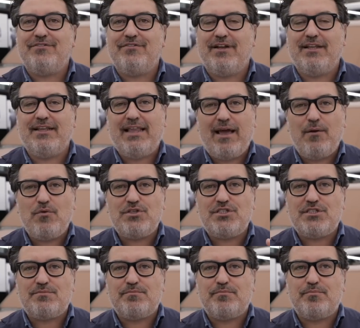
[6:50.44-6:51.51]
Defender. That
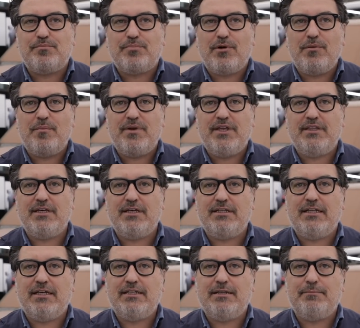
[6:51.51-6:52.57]
was probably
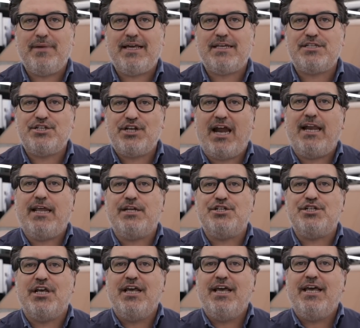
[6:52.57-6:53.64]
the biggest
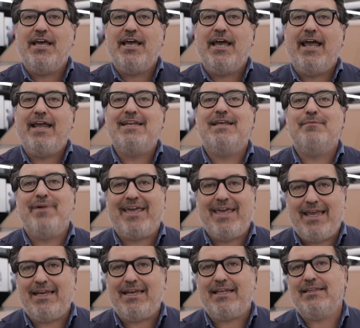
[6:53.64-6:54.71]
challenge in the
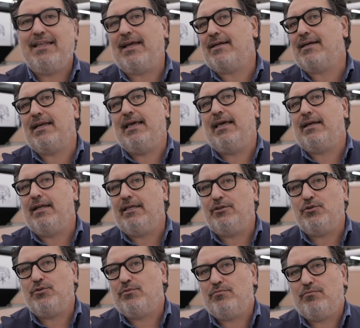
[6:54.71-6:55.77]
beginning. Then clearly
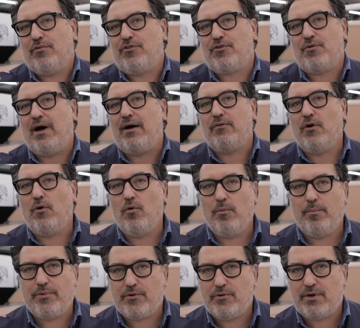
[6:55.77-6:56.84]
throughout the whole
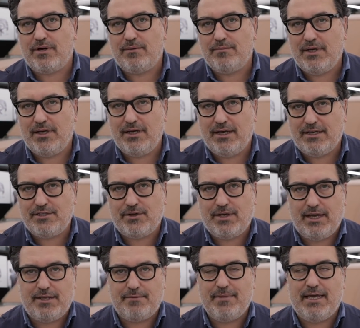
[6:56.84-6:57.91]
program, as you
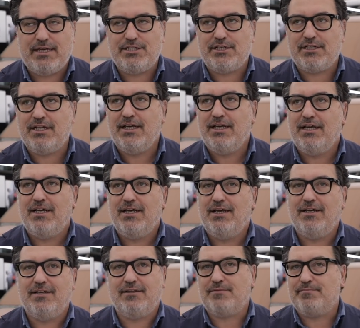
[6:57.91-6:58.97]
can imagine,
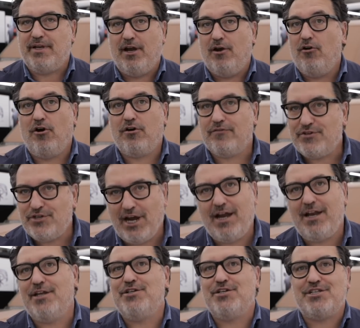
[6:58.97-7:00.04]
there's been a lot of
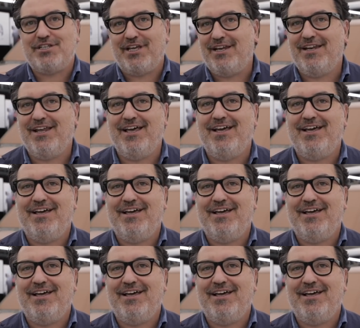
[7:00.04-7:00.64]
challenges in